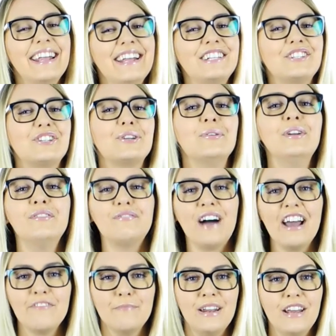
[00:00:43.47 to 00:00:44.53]
Each 2 to
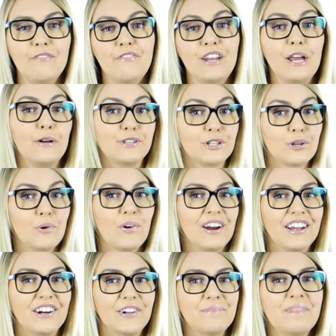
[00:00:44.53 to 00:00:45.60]
5 minute video
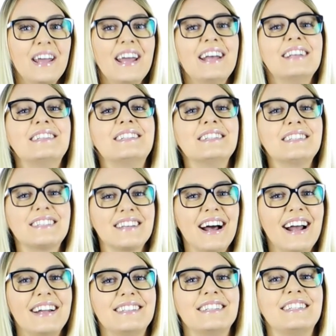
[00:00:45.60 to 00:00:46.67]
tutorial is
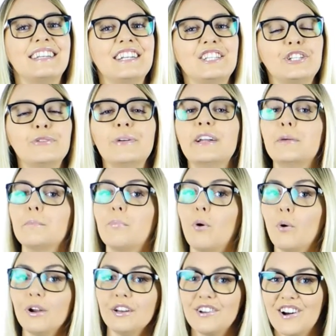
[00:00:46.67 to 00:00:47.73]
designed to teach you an
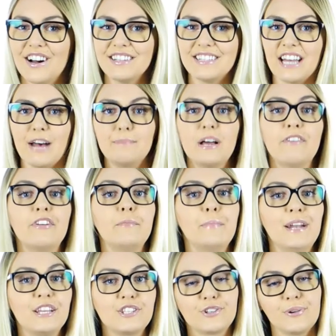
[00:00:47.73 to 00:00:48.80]
important concept of
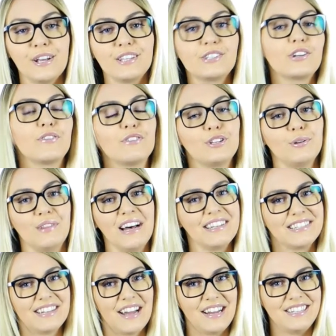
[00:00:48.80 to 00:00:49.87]
administering Server
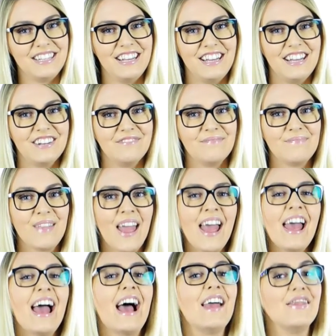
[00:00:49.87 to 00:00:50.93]
2019,
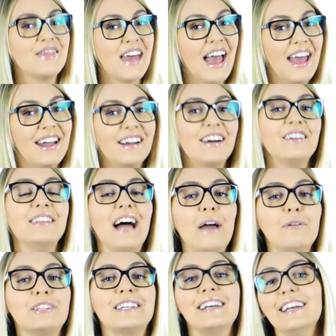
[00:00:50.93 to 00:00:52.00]
and then allow
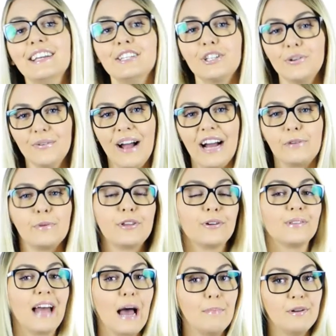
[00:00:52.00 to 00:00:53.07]
you to interact with
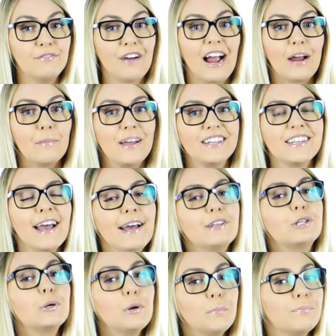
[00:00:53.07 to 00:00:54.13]
your lab environment
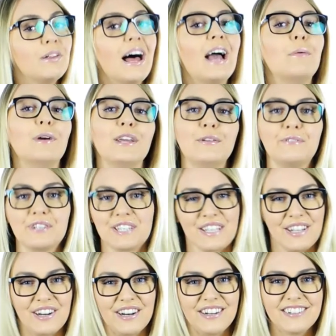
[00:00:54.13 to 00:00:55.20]
to apply what you just
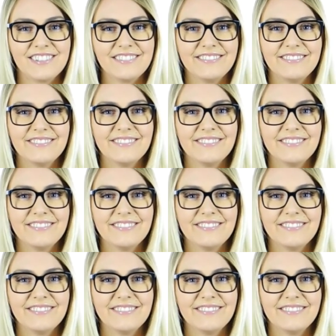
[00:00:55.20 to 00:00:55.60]
learned.